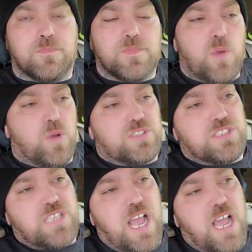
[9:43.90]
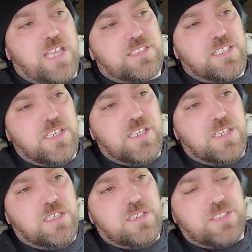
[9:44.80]
They want these guys
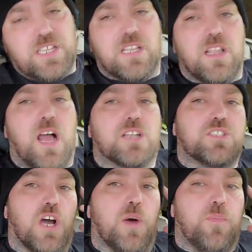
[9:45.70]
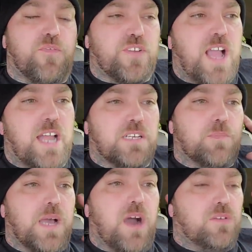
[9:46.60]
to get locked up, forgotten
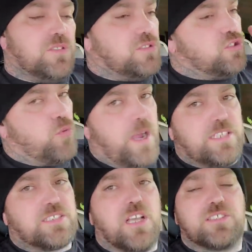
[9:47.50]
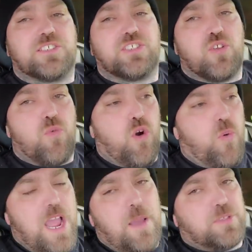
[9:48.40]
about. Nobody discusses it no more.
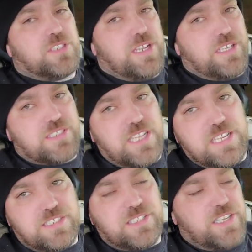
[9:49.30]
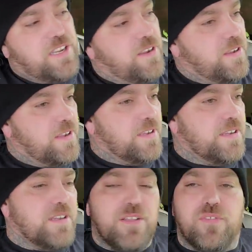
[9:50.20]
What happens in there stays in there.
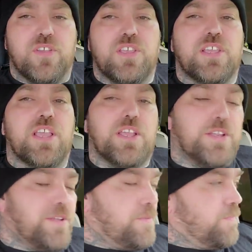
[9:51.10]
The end.